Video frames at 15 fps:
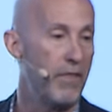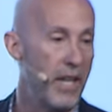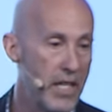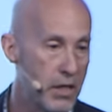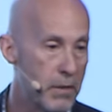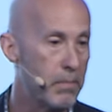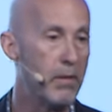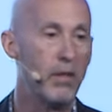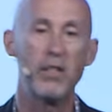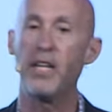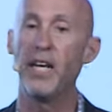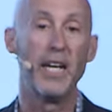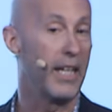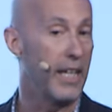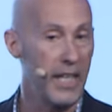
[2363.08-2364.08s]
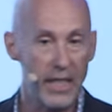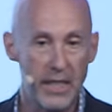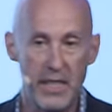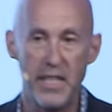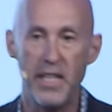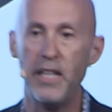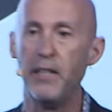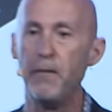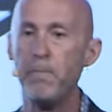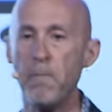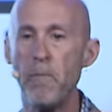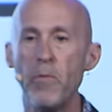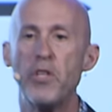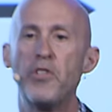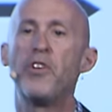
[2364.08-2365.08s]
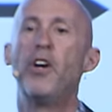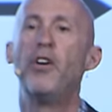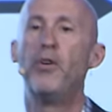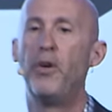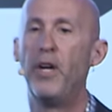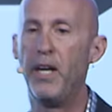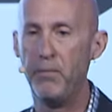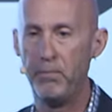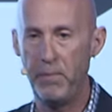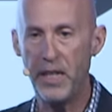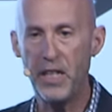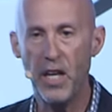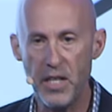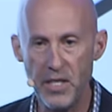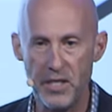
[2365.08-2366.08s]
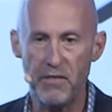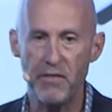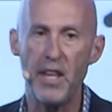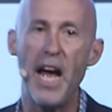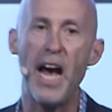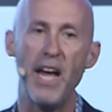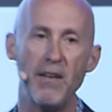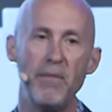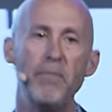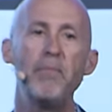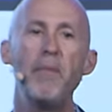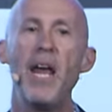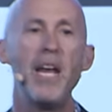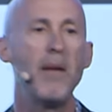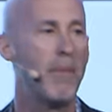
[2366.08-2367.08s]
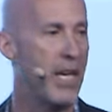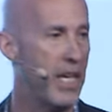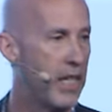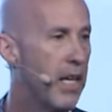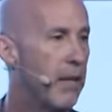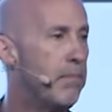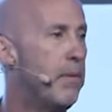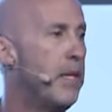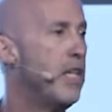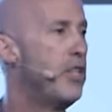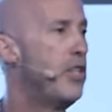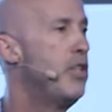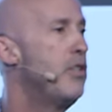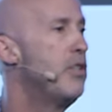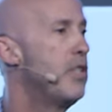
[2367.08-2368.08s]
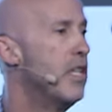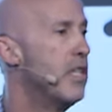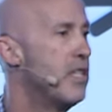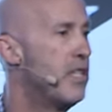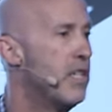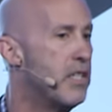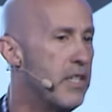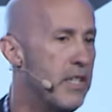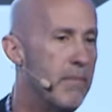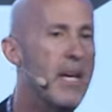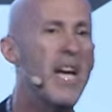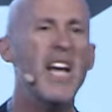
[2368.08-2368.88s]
Facebook and LinkedIn. So because of that, many, many companies use this system.